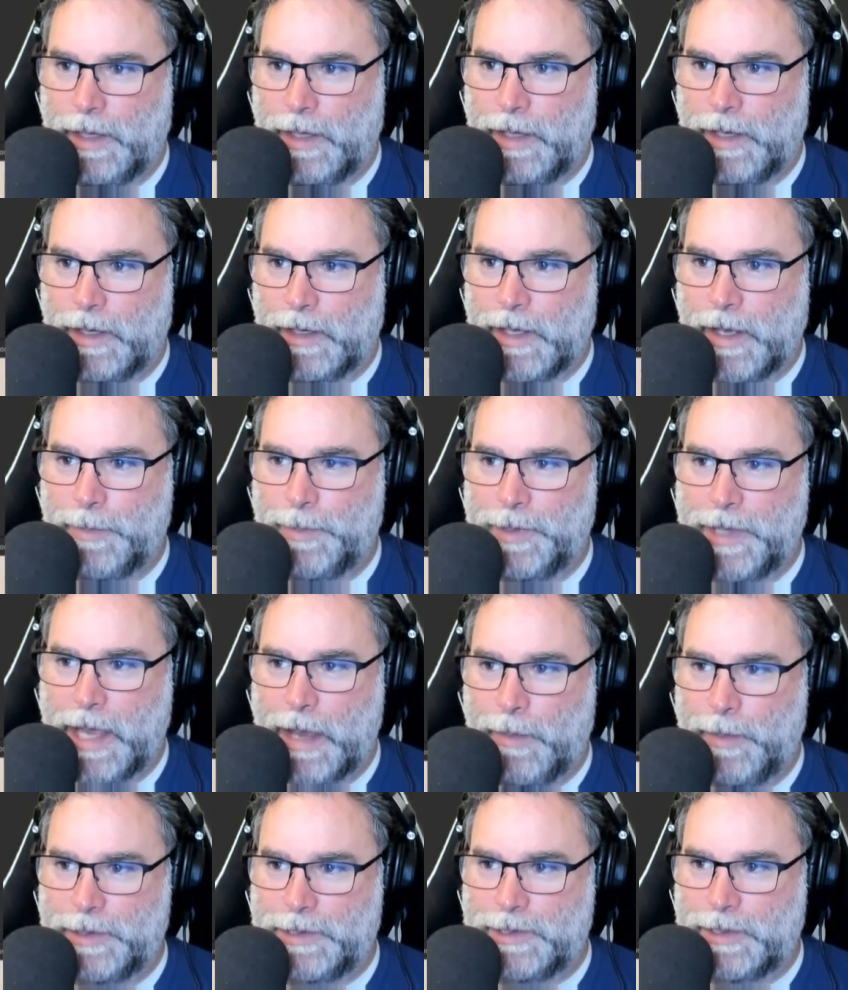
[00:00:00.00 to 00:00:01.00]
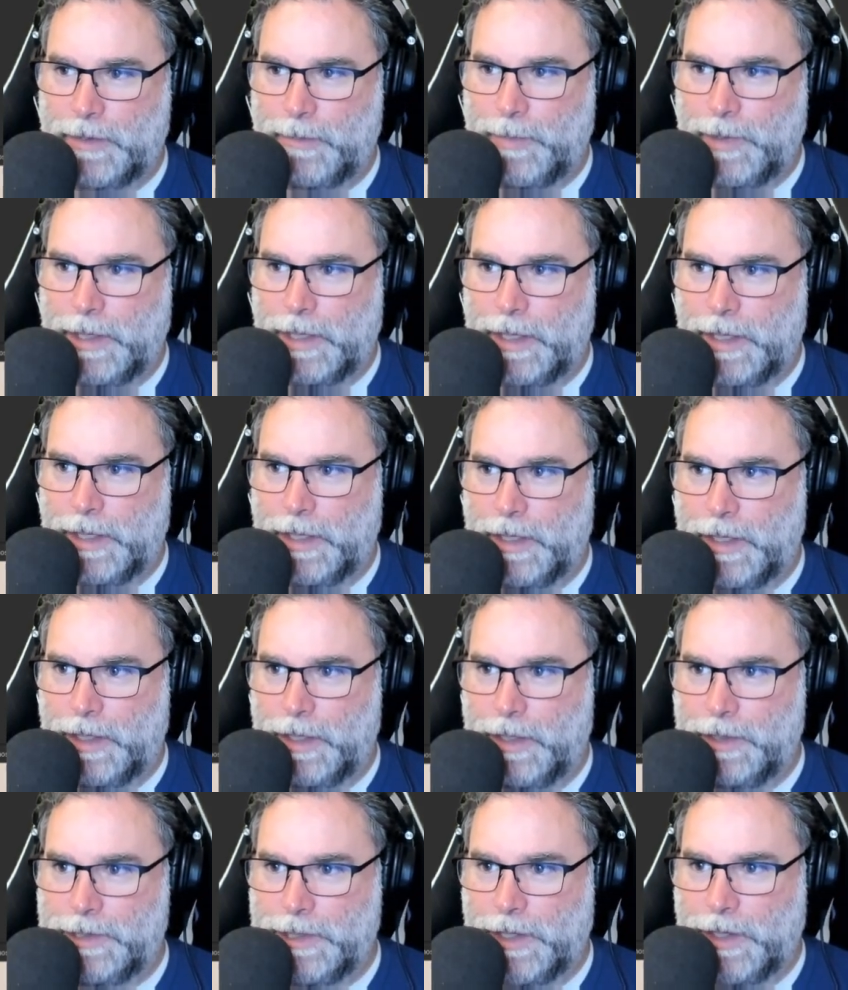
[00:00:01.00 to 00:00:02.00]
Couple that with some
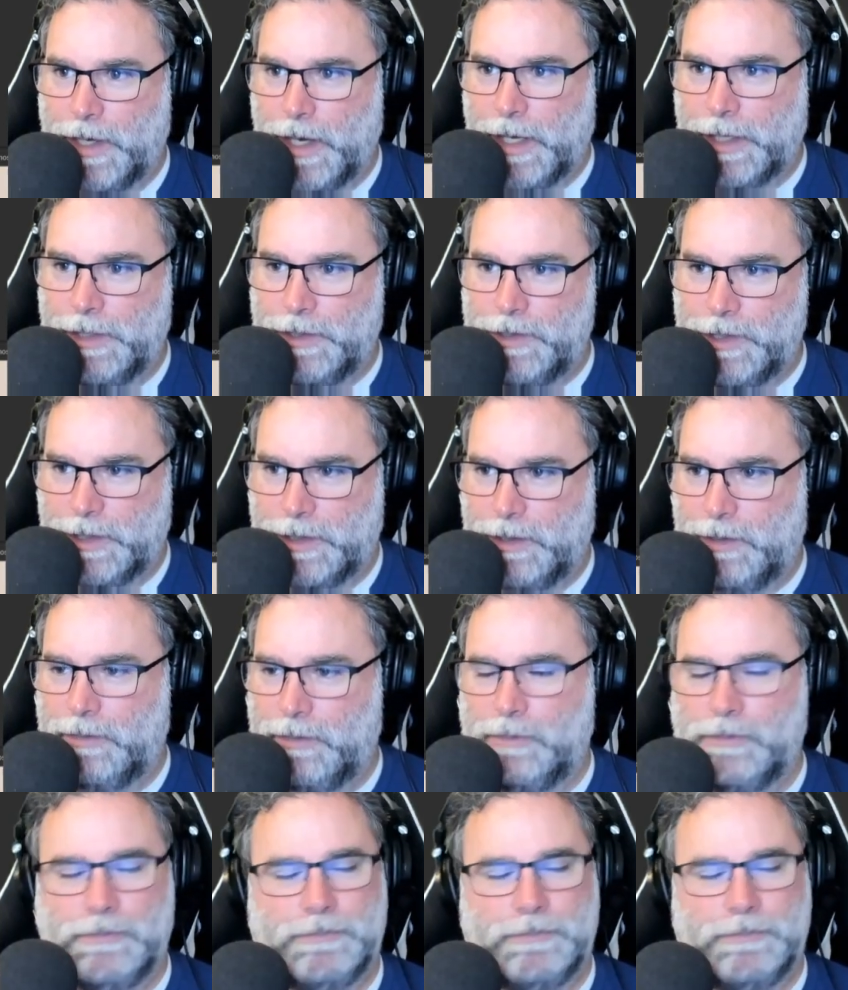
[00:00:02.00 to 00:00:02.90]
teriyaki chicken.